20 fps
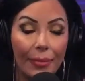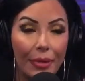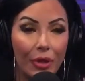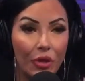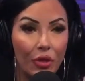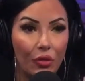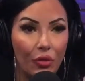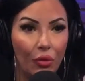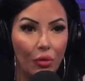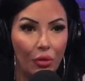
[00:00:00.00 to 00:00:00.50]

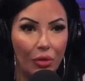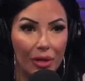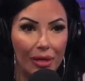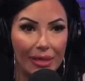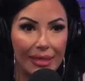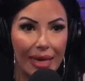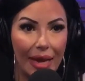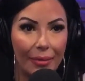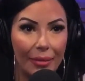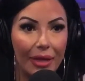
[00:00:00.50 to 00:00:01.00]
pitcher all
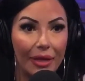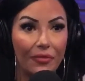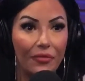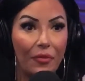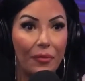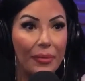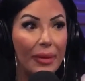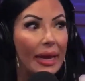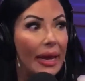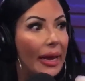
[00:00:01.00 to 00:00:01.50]
time. Because
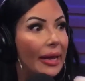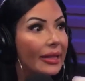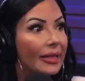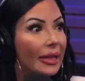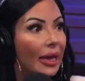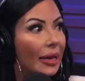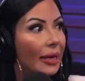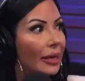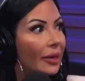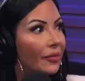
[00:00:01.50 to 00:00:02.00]
for me, it's
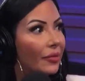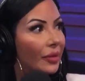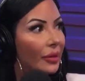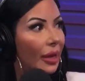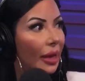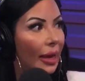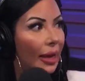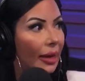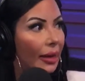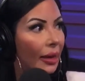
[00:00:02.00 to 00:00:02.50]
not even
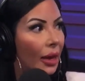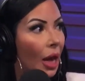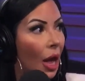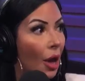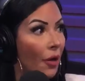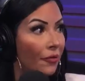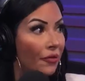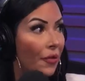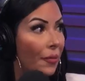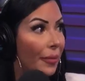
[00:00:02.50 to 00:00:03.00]
like,
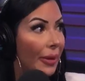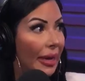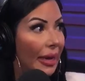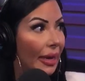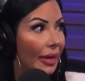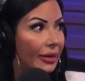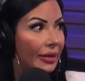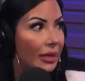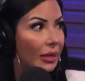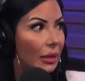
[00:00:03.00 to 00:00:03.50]
for
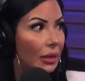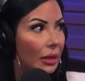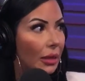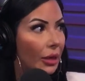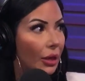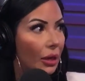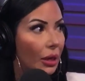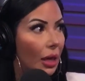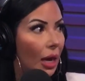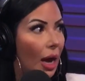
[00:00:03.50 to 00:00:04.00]
me, it's
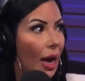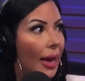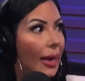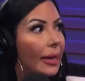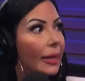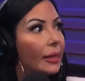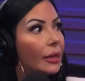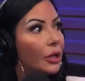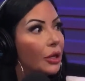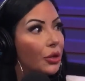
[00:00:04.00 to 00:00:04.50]
clear cut.
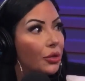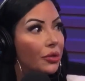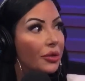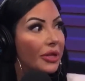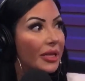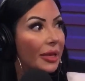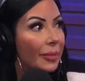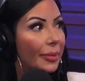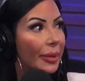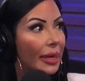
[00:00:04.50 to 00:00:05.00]
It
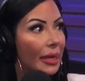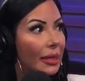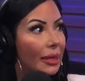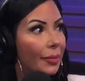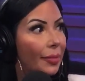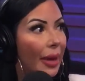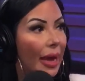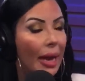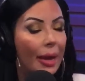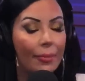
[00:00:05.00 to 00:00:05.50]
used to be a
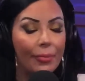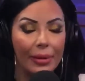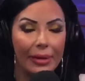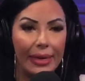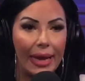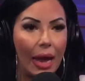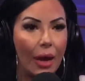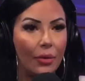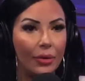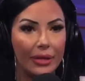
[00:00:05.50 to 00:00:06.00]
debate, but
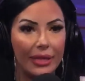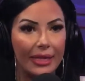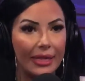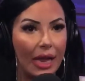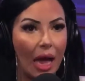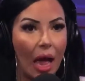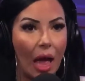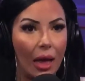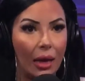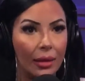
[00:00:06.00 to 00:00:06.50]
now it's
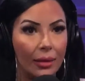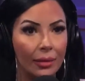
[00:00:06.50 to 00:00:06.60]
not.